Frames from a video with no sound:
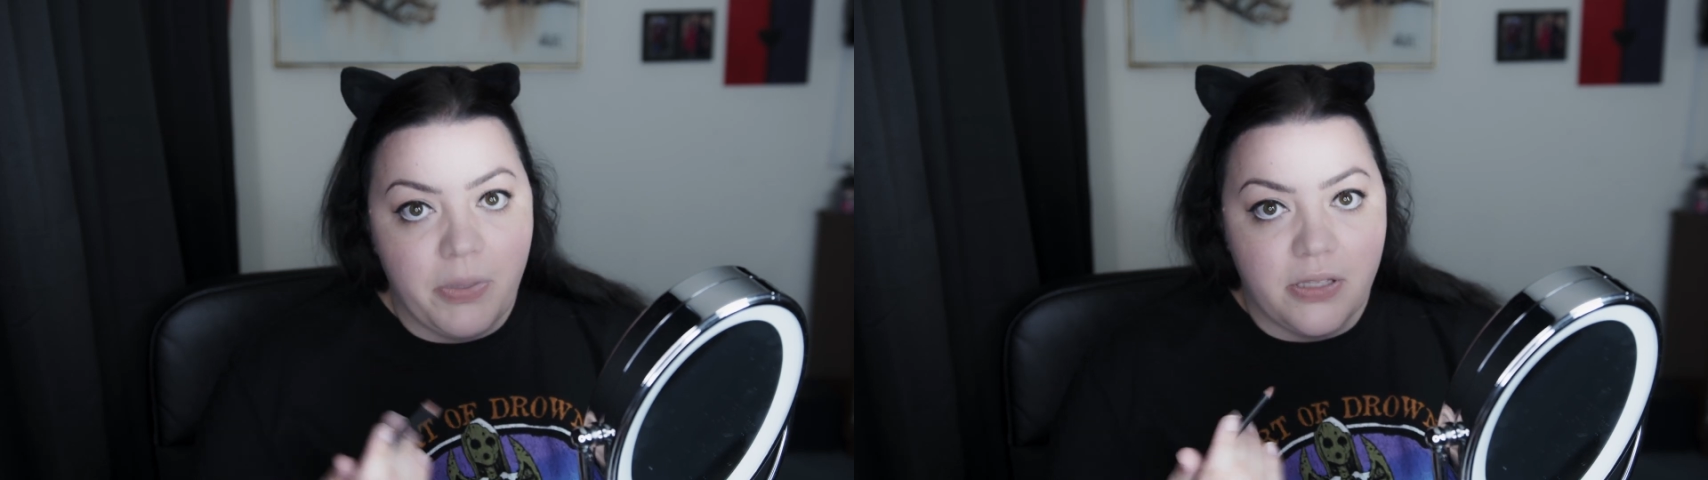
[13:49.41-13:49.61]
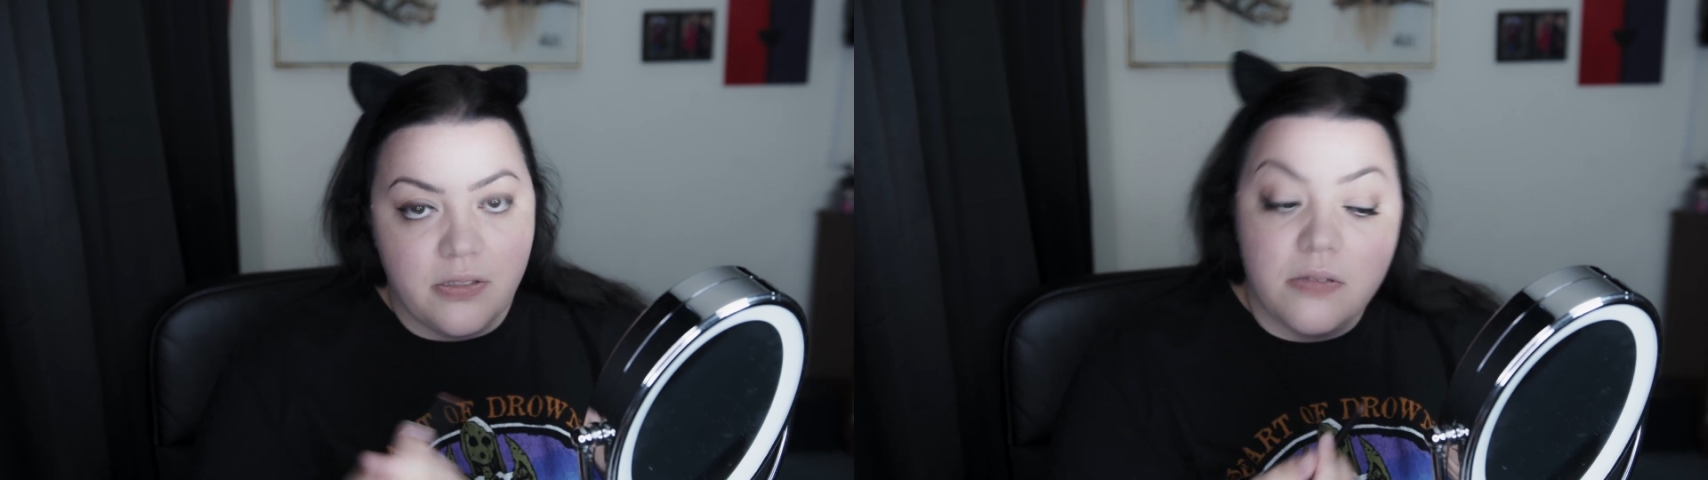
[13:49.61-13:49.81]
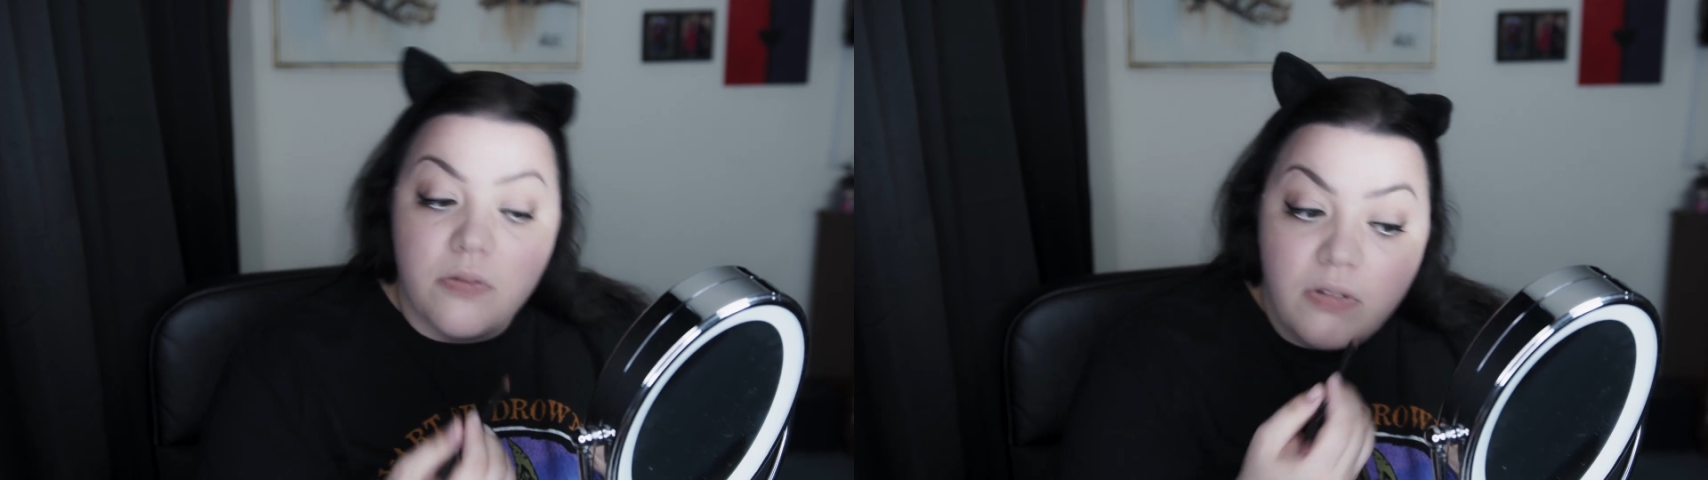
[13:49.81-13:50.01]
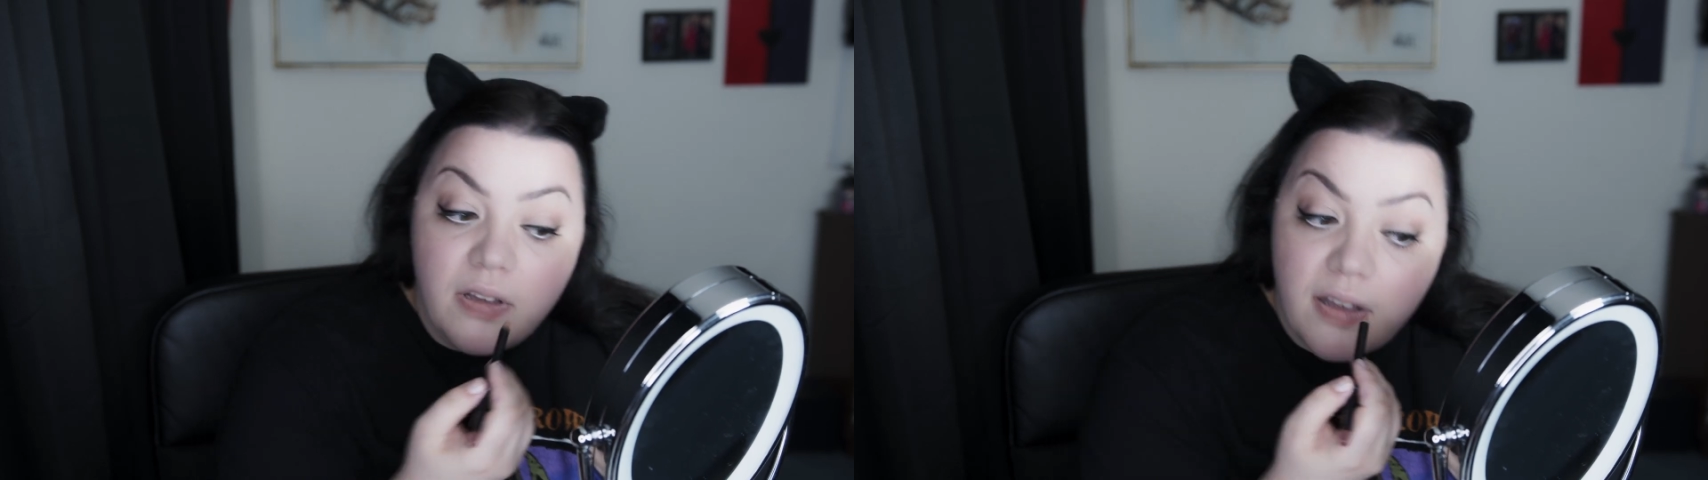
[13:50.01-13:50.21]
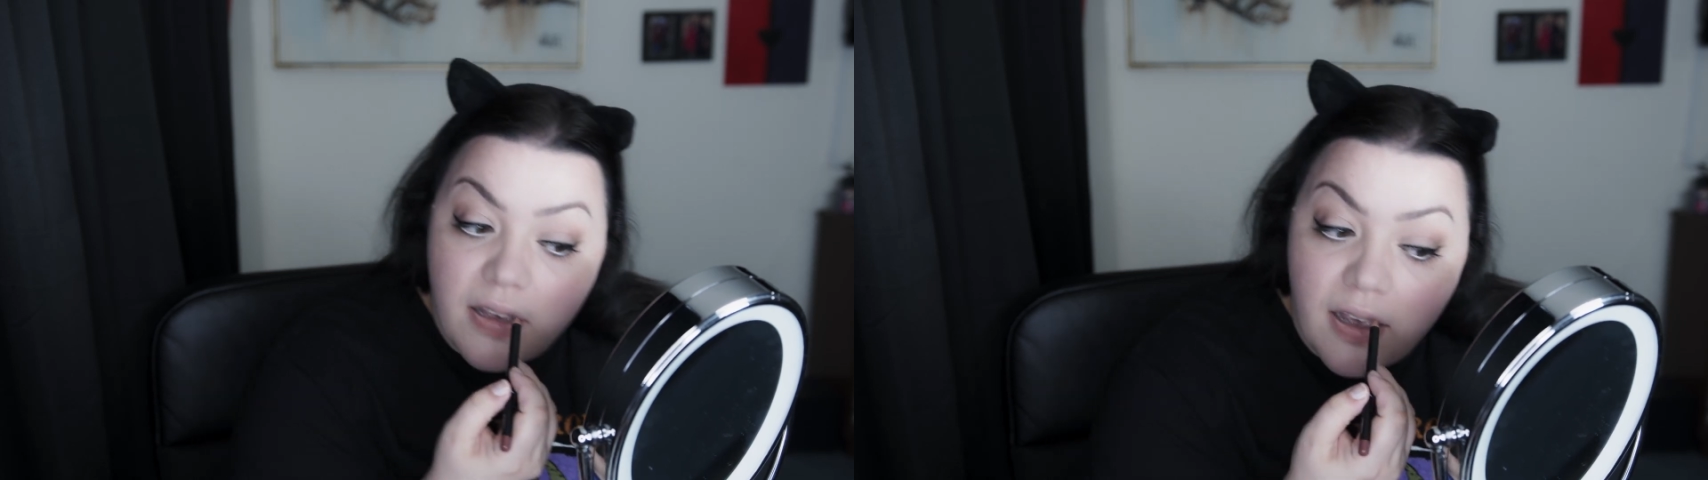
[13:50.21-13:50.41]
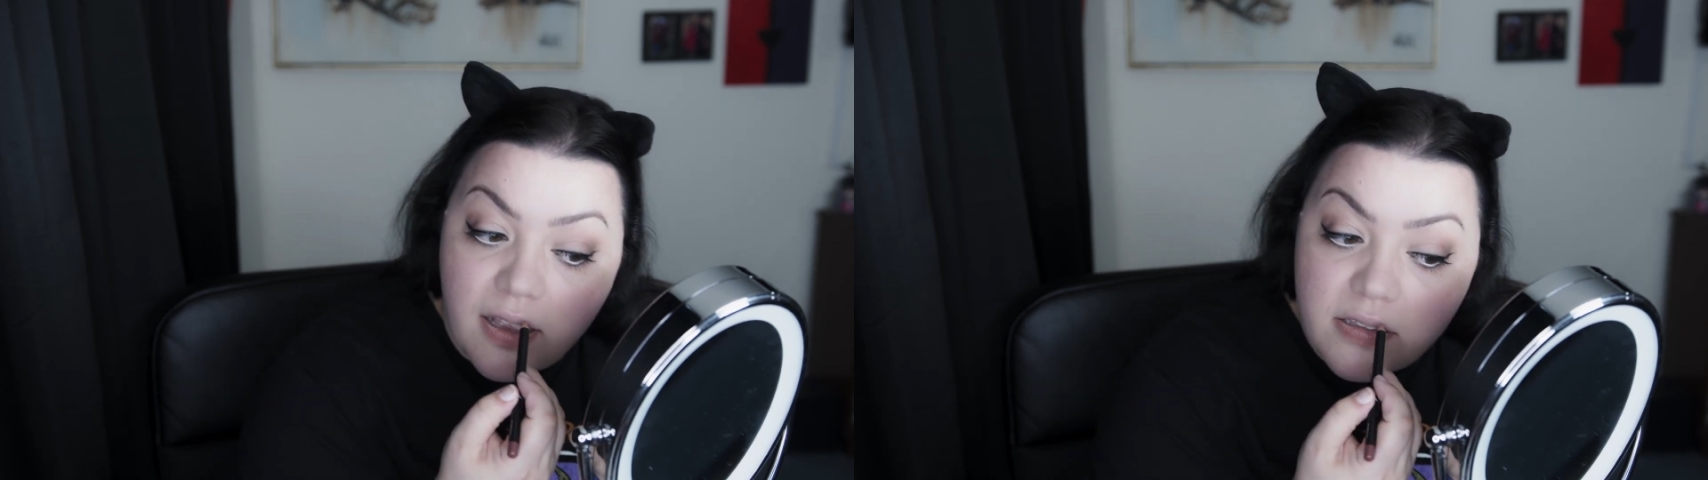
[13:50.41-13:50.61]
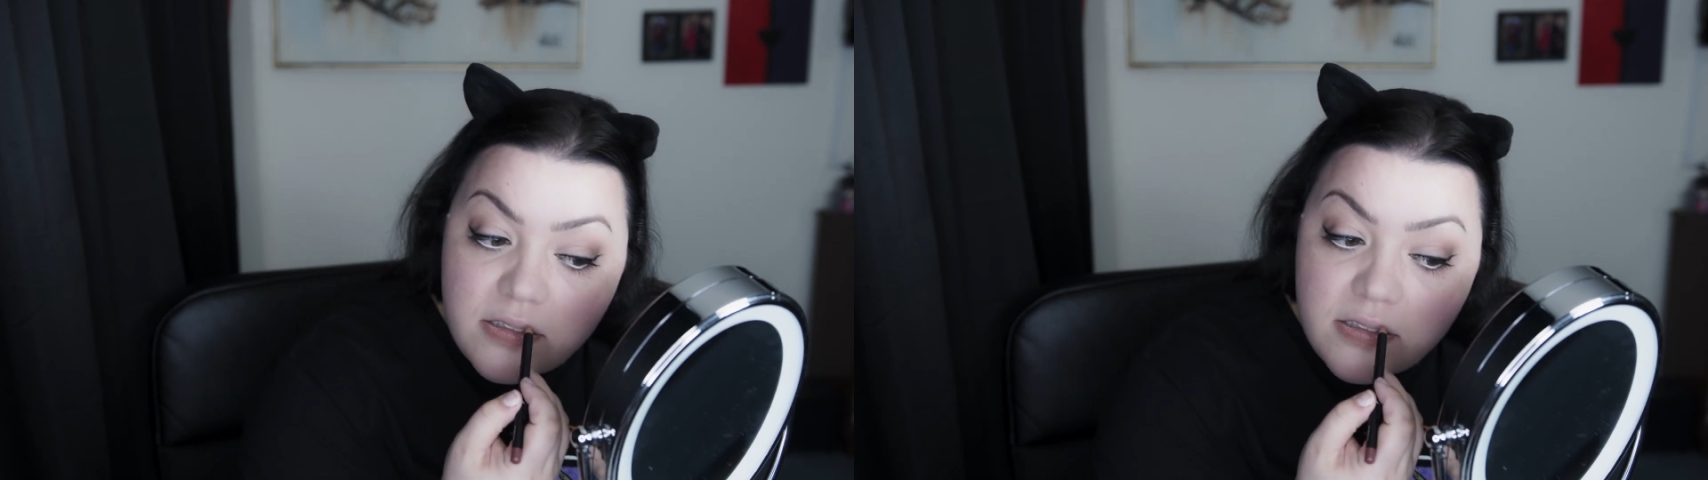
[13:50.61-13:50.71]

It's got